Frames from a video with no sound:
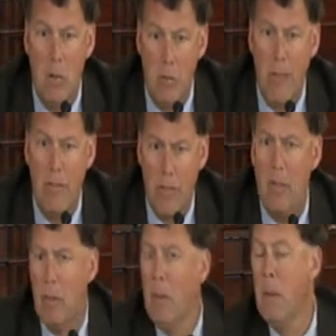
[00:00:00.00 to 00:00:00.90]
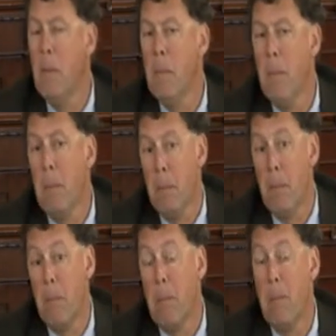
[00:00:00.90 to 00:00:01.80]
well, we know what
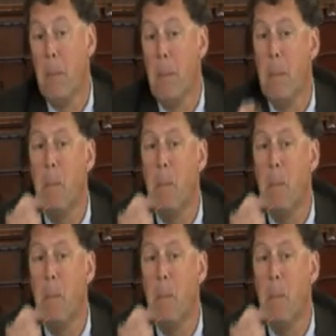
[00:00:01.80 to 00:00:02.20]
the impact was